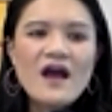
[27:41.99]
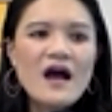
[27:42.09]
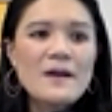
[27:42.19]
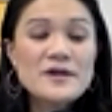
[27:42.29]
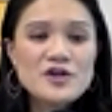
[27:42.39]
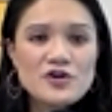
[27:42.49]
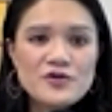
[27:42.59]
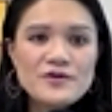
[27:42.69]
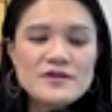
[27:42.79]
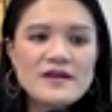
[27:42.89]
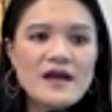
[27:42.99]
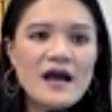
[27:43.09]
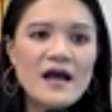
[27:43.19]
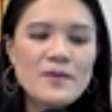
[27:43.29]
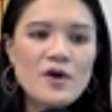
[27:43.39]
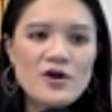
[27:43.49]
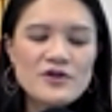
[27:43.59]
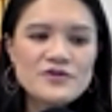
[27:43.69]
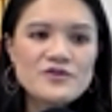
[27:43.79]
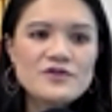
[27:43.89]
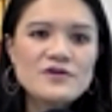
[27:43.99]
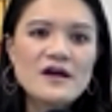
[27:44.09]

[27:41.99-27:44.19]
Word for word: Um, but currently, I partner.